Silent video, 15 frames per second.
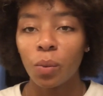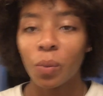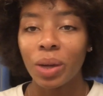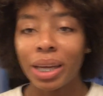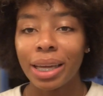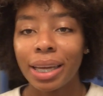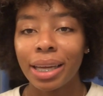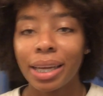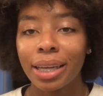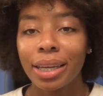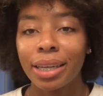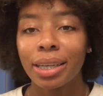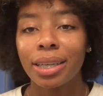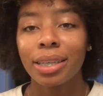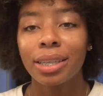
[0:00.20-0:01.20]
We
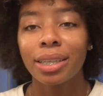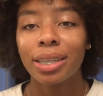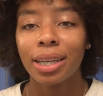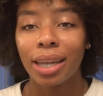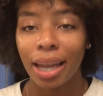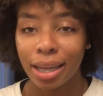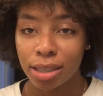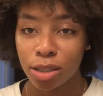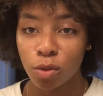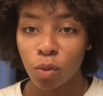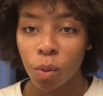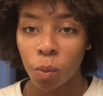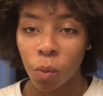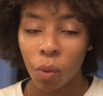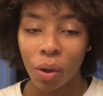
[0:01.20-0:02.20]
inhale like
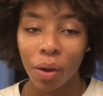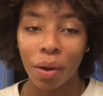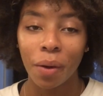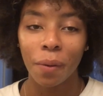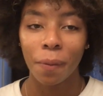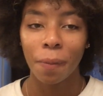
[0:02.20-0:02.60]
swim well.